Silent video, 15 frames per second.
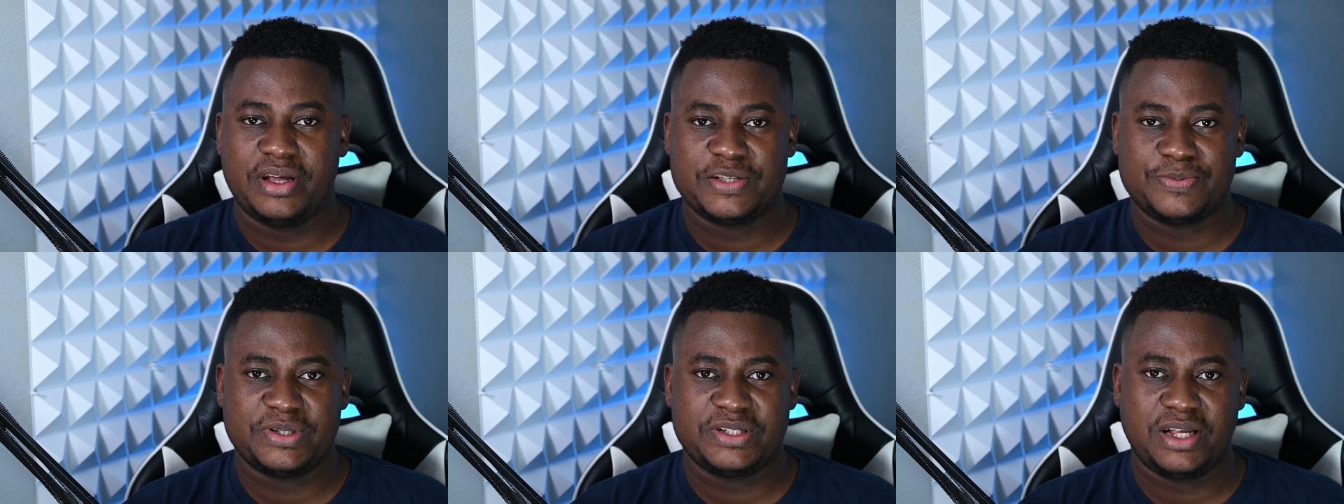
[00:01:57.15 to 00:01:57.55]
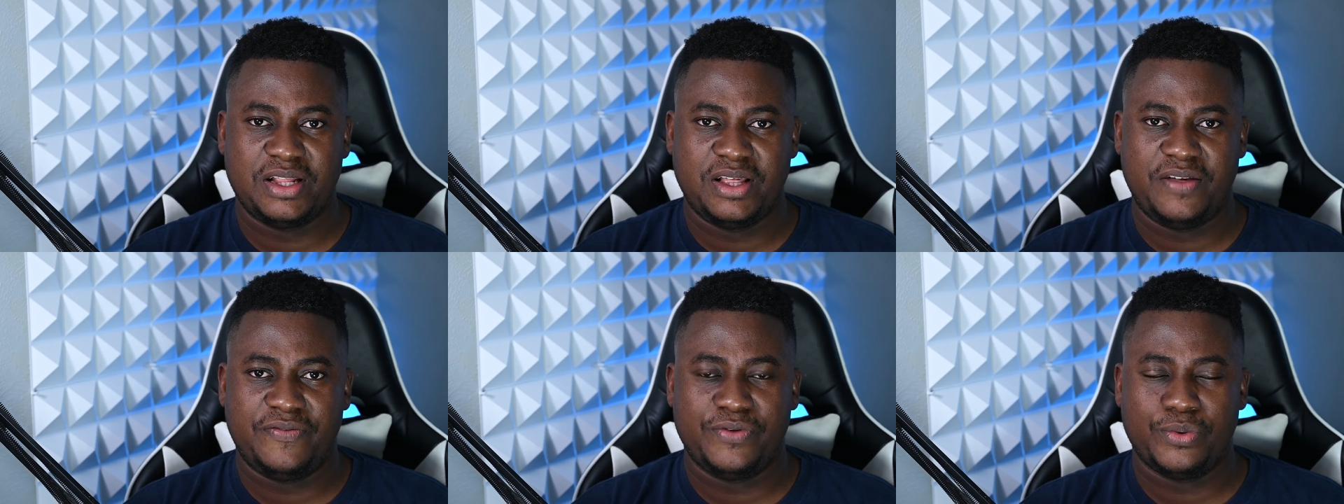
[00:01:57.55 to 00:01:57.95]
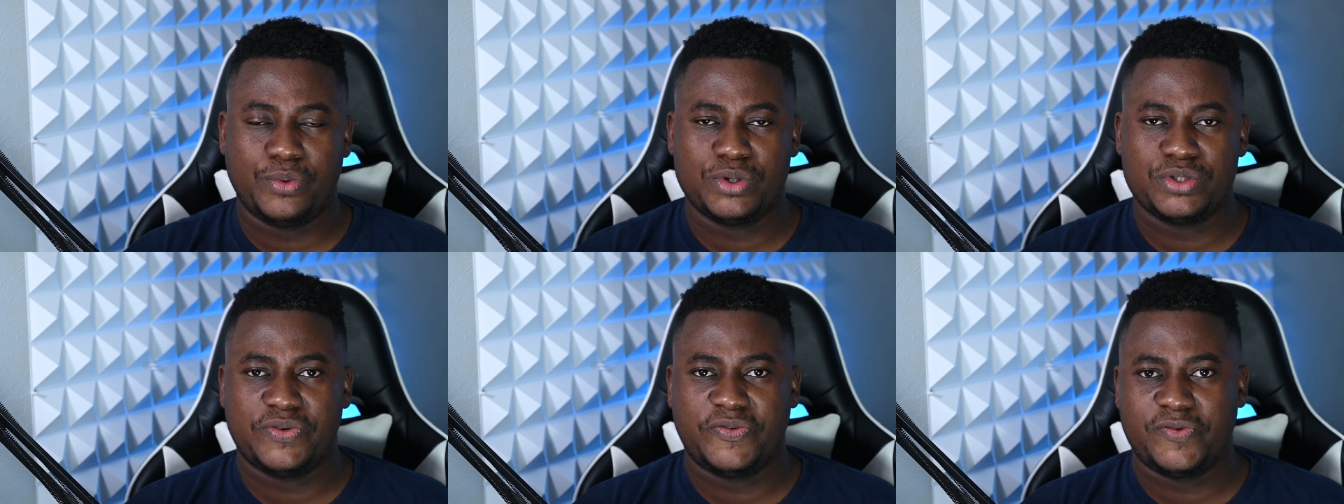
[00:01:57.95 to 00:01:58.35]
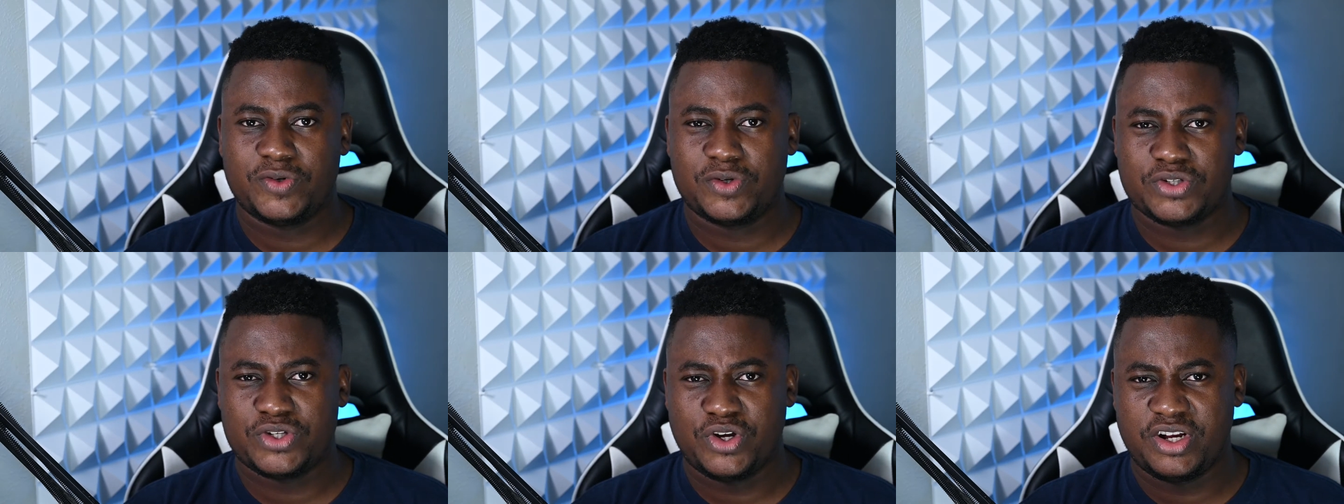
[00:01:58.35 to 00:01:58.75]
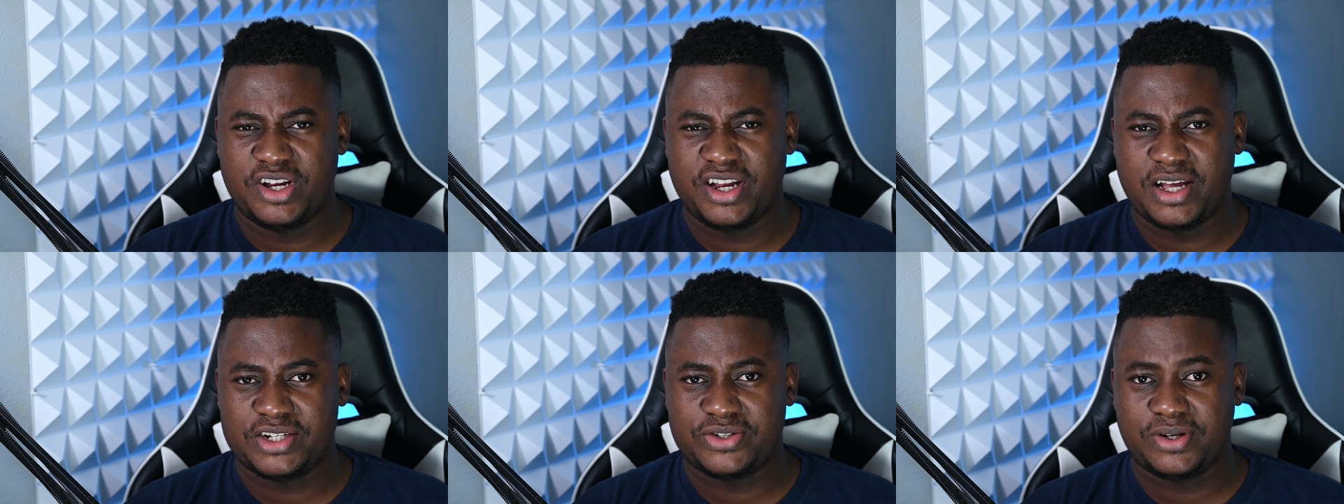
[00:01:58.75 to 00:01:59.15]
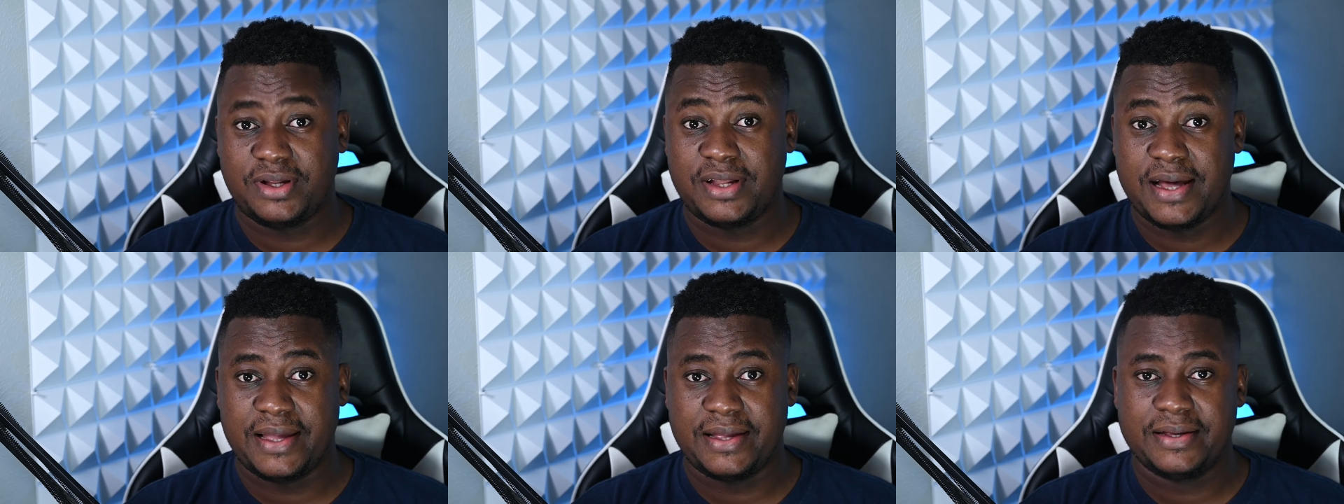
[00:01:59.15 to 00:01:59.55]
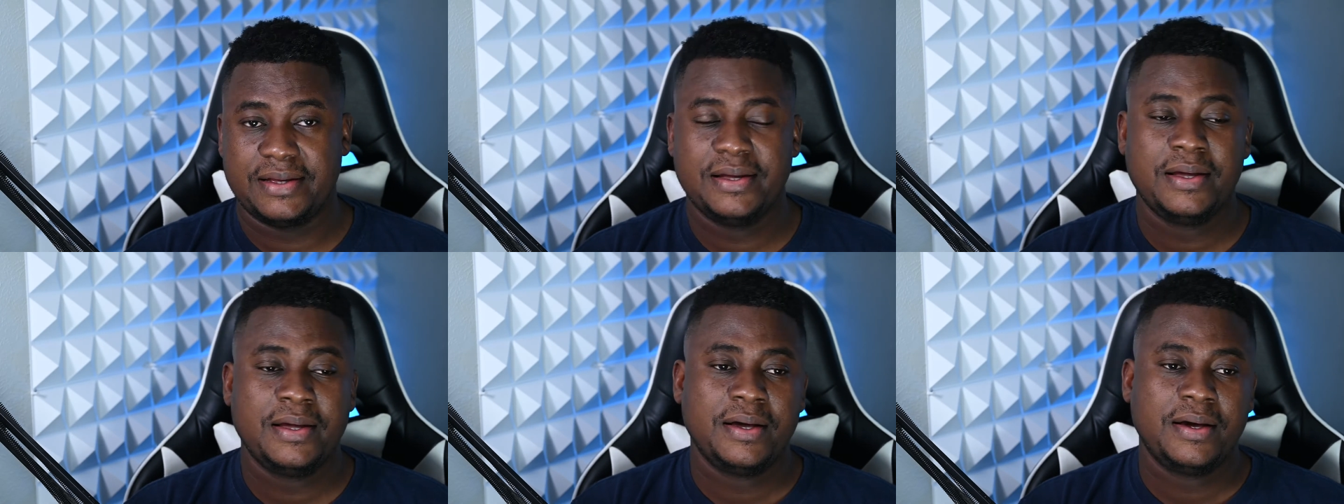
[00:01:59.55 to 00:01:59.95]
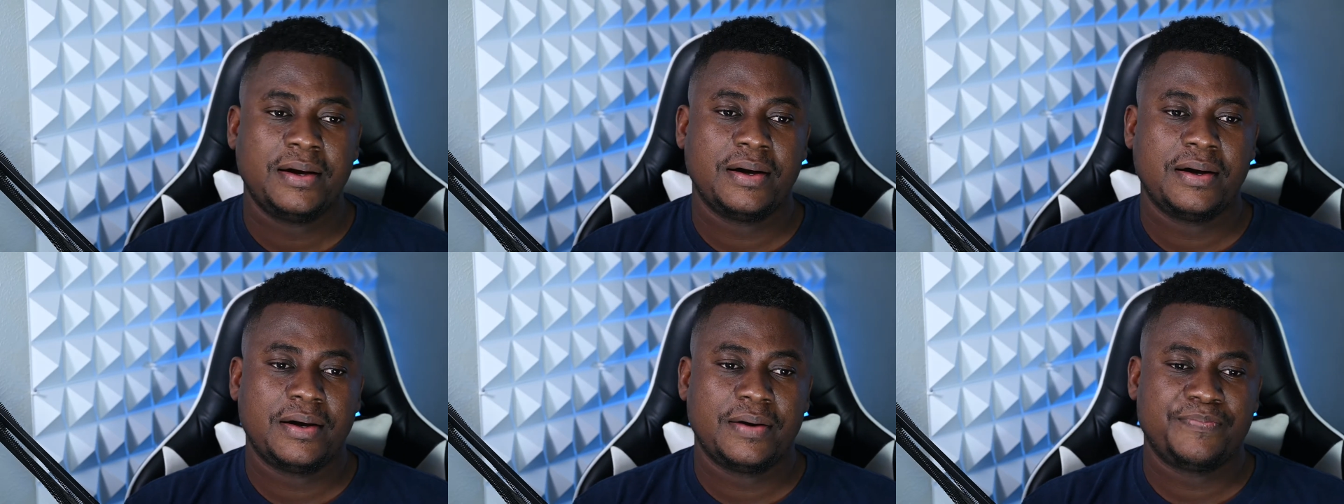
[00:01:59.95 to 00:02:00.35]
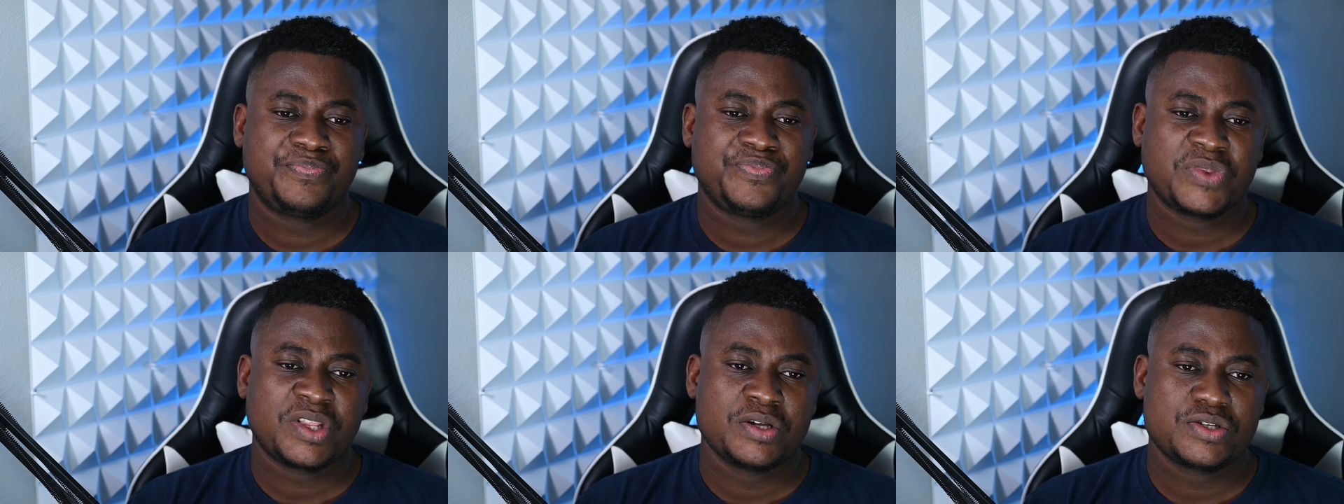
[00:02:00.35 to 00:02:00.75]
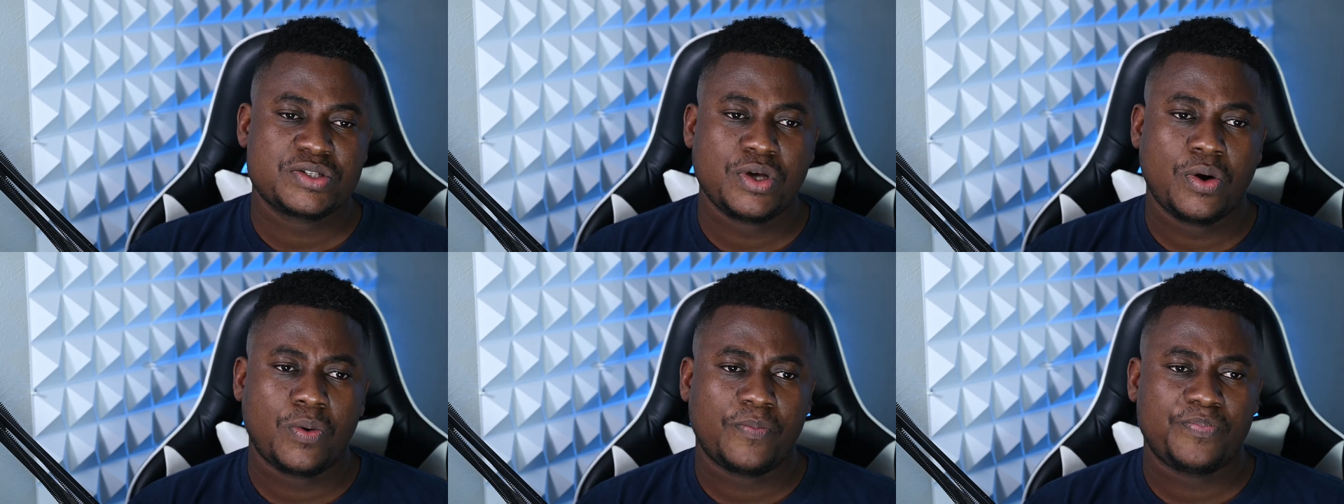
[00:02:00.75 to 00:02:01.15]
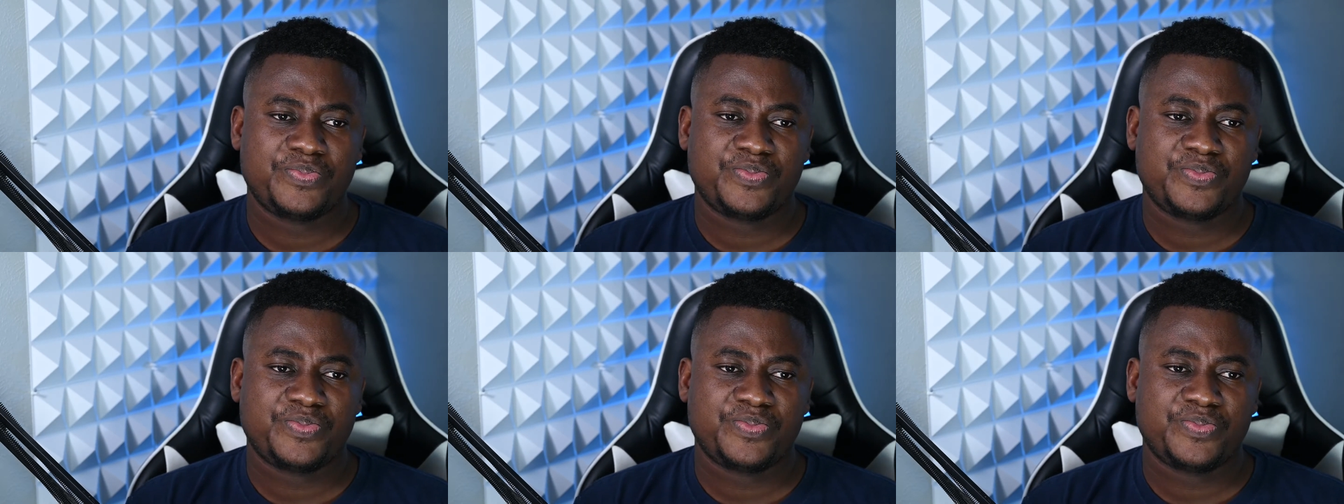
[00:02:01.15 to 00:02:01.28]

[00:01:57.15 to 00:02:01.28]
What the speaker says: especially if you want to focus on natural light. So